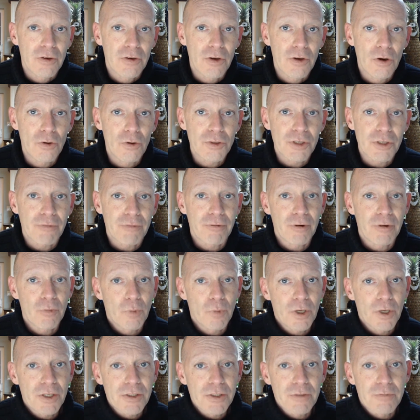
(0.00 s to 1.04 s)
no
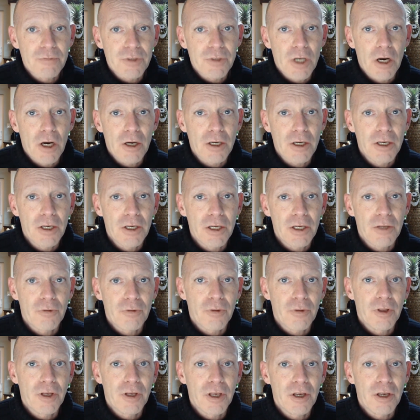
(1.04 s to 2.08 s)
different ways of talking
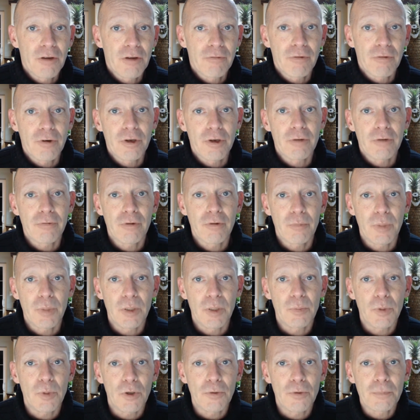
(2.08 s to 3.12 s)
and thinking for different
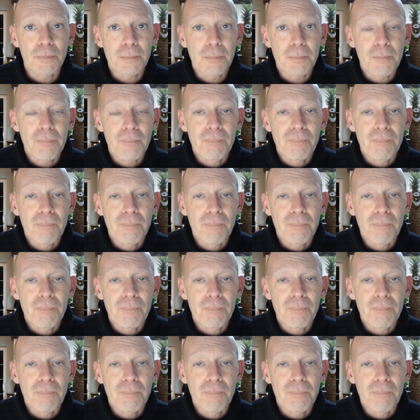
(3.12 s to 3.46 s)
people.